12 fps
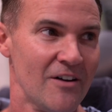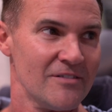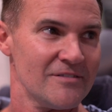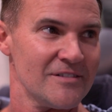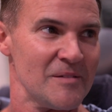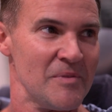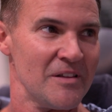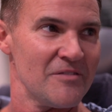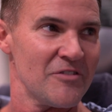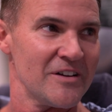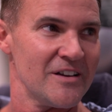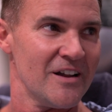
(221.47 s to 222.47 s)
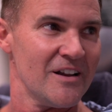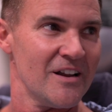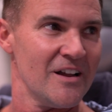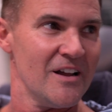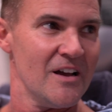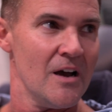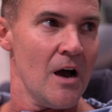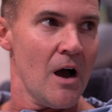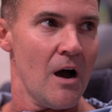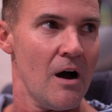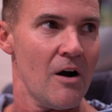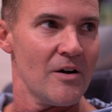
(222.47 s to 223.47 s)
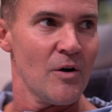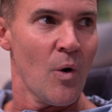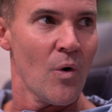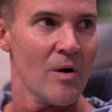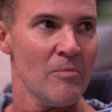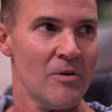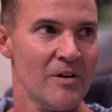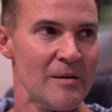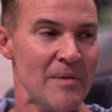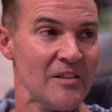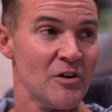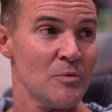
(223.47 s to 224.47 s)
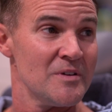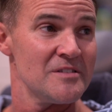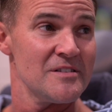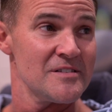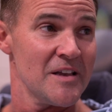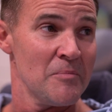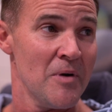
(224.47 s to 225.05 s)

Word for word: his confidence, and that's made me calm and feel like I was at the right